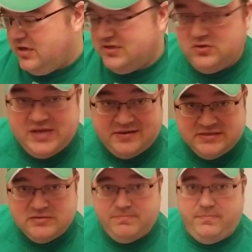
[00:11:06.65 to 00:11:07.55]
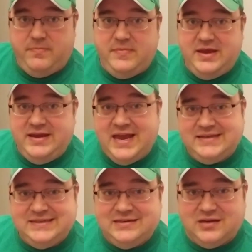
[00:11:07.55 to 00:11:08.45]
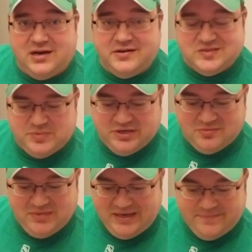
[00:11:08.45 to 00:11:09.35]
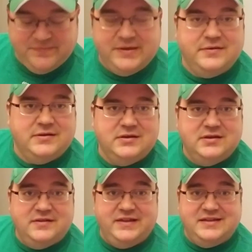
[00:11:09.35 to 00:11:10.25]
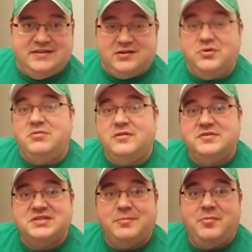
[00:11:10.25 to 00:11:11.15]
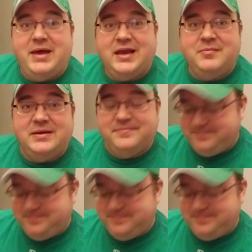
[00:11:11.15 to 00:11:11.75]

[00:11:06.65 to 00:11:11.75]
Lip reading: 2019 cards, pardon me. That Green River's coming back at me.